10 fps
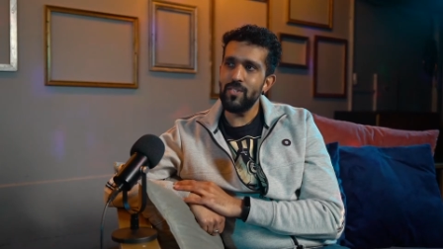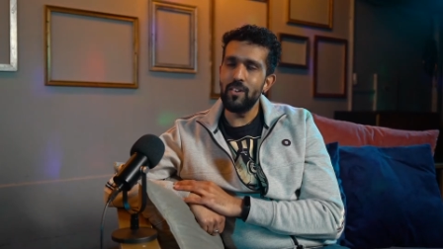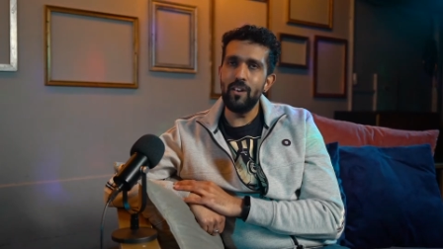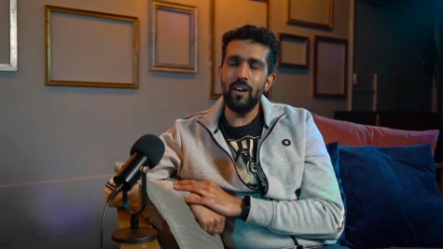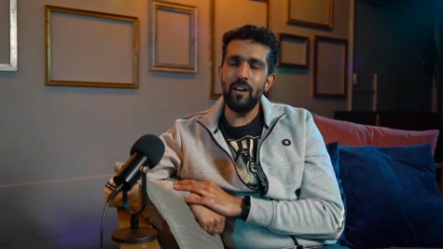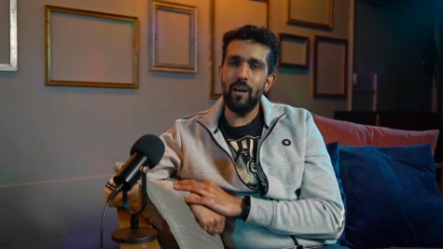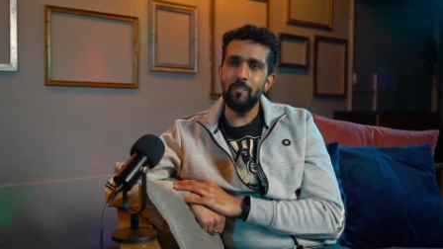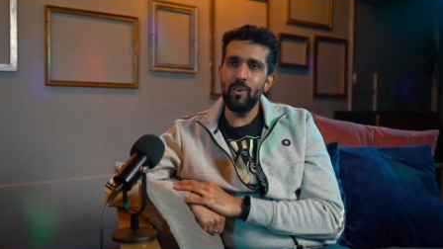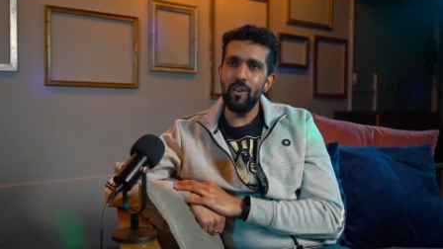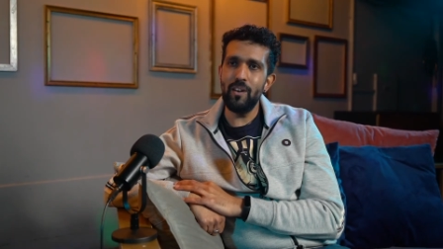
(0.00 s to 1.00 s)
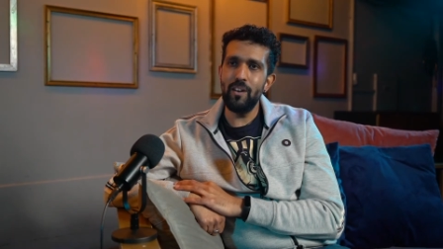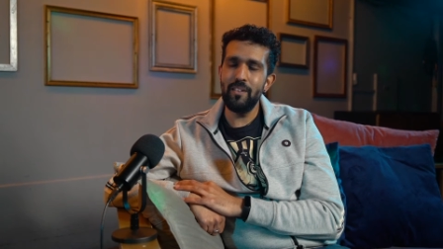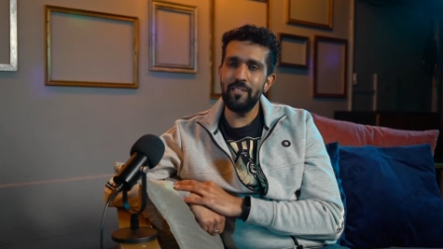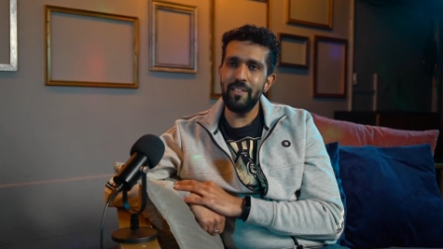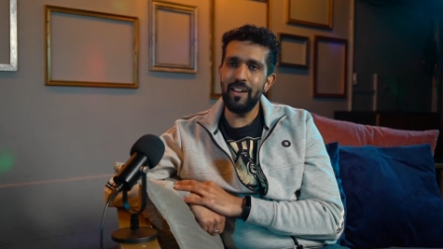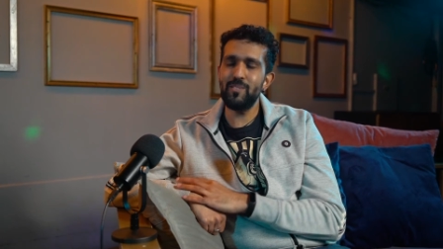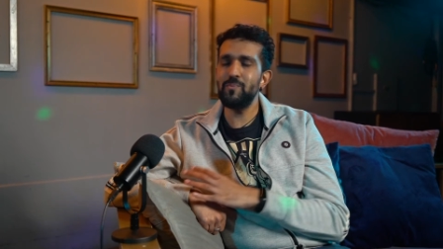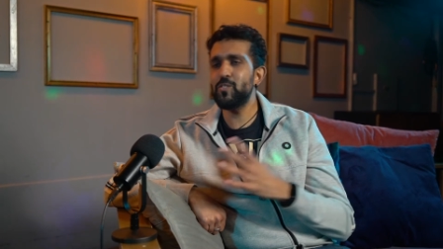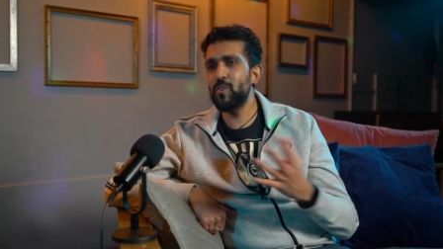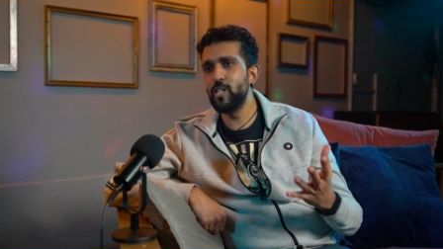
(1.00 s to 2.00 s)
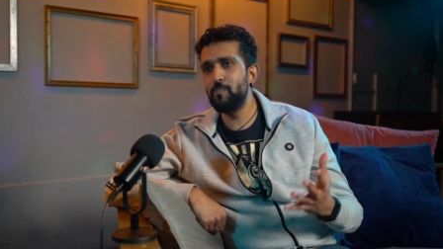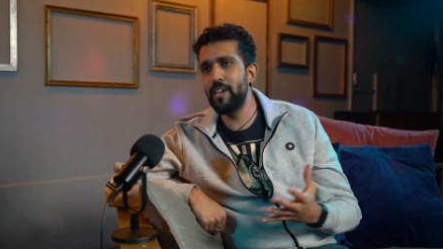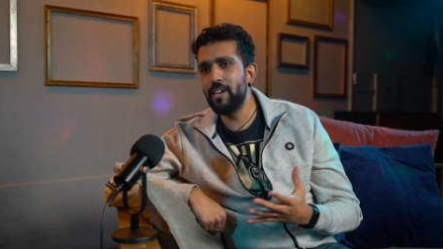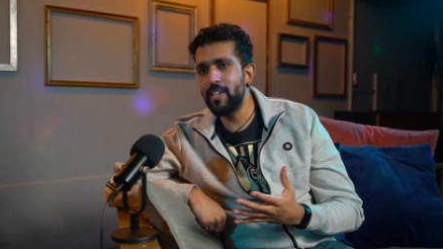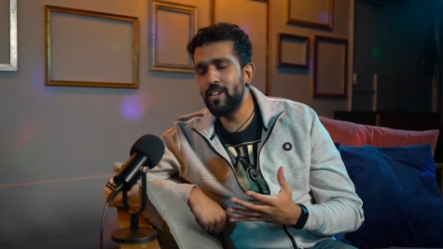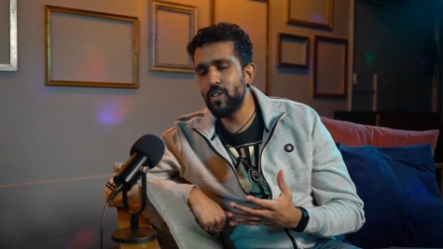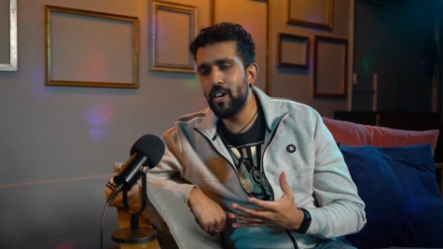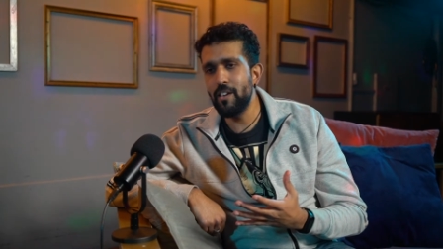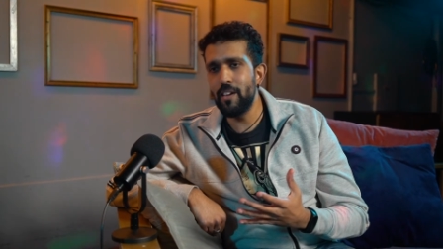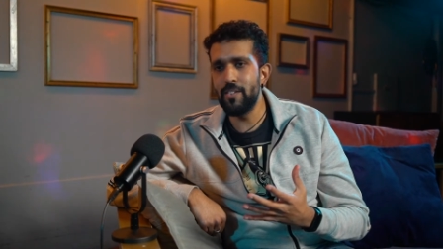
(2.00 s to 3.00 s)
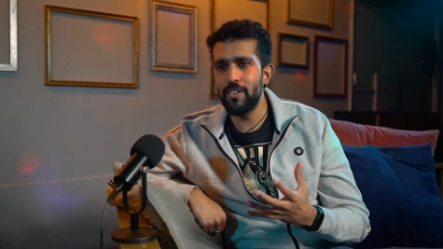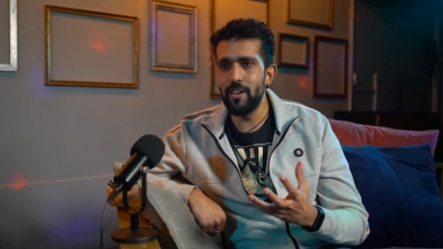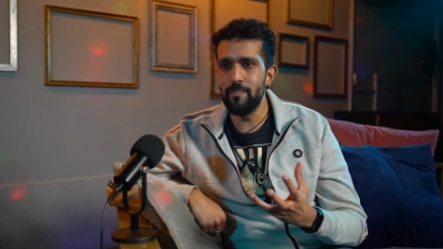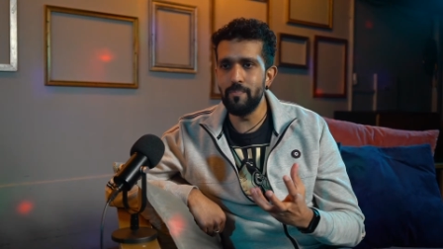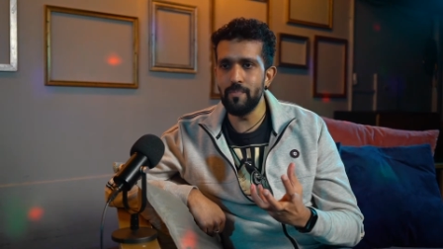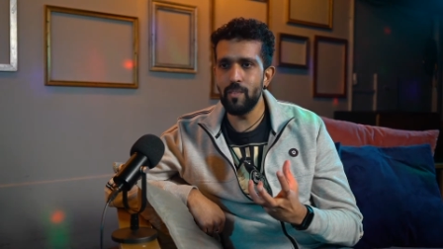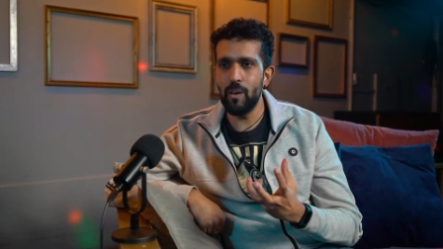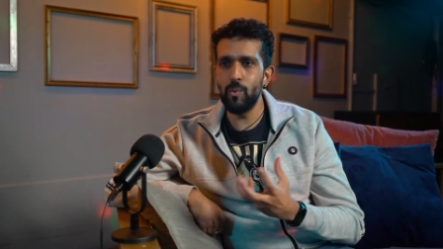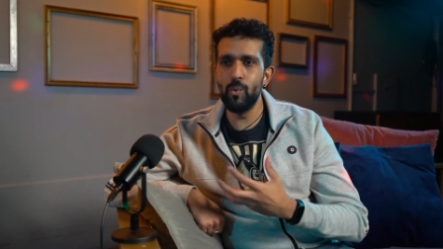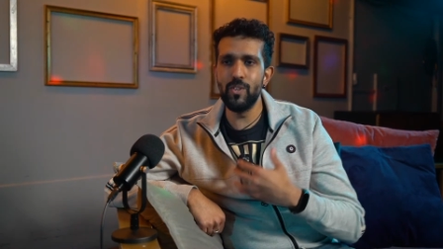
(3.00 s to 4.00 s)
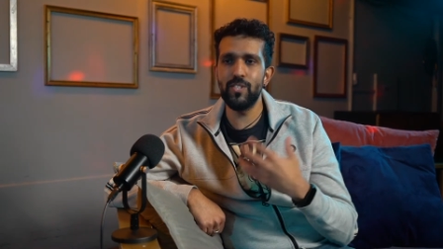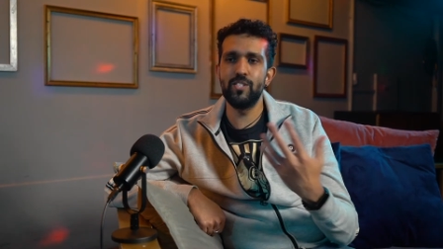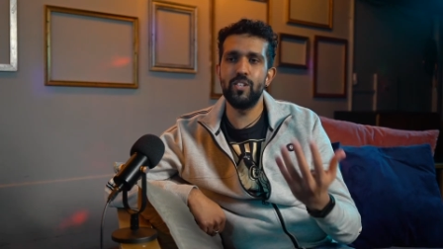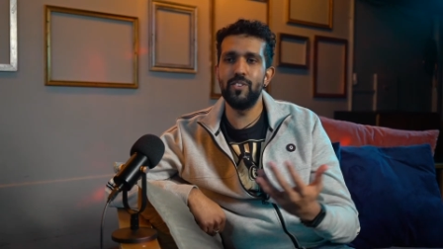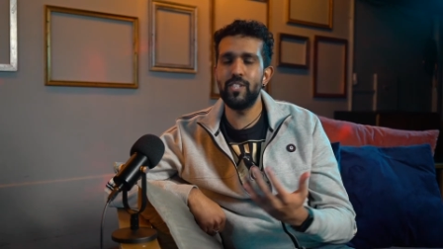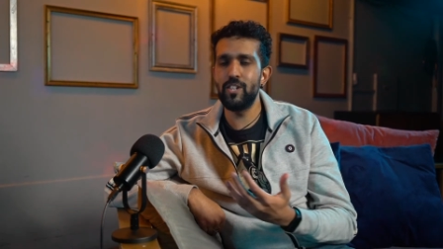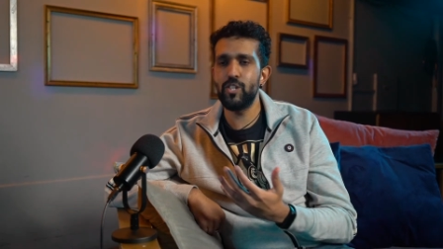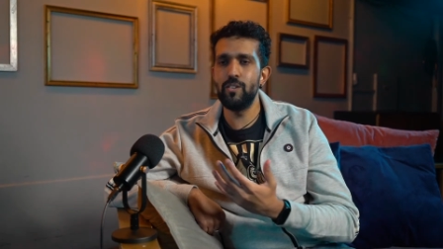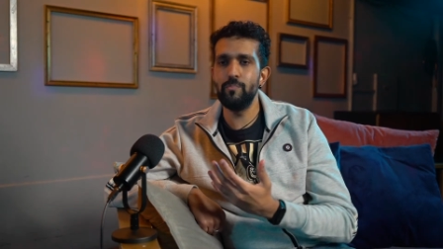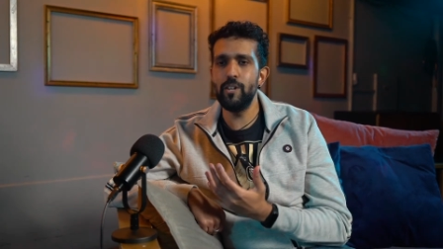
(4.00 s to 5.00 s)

so uh, I'm not. It's strange being a DJ, and um, we're all a centre of attention.